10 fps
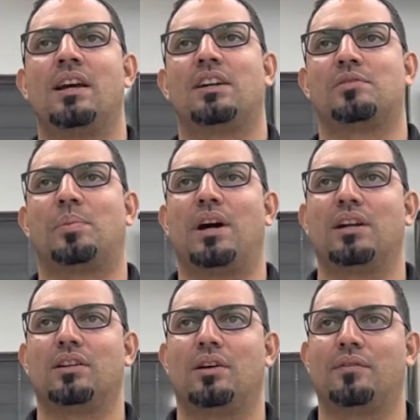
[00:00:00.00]
as
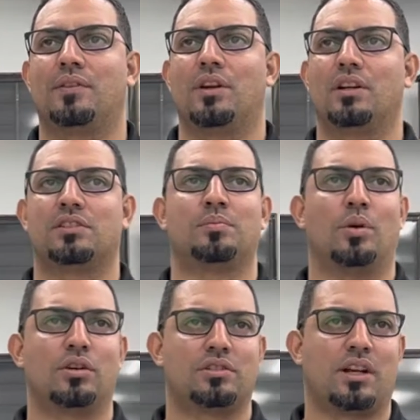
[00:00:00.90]
part of their
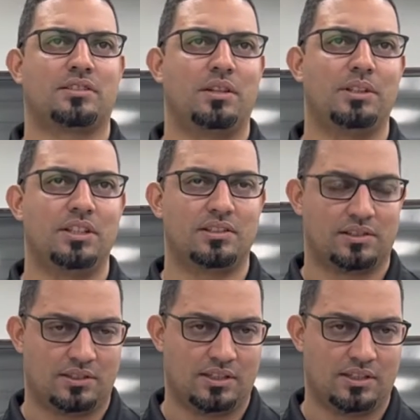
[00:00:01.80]
sports activities.